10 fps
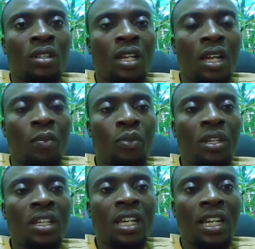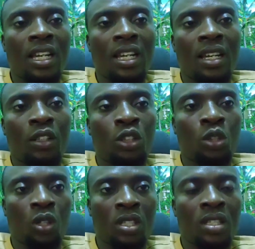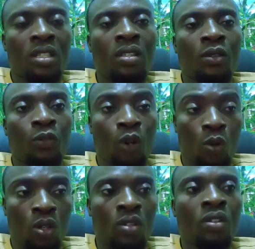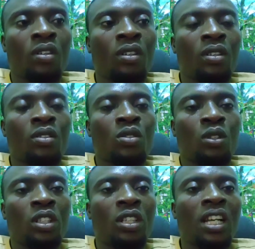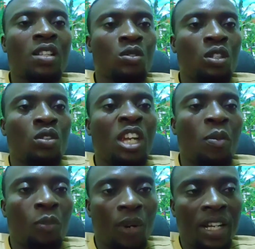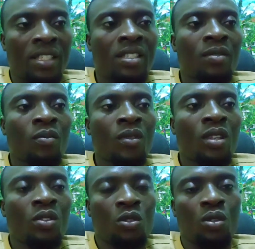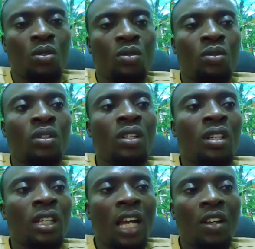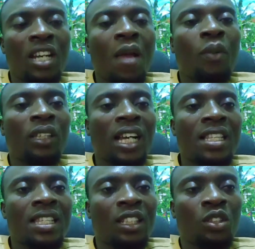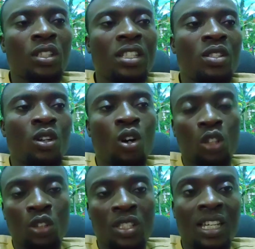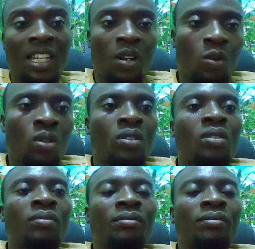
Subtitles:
big shots forward, so in order to impress. So another important section is your honors and award.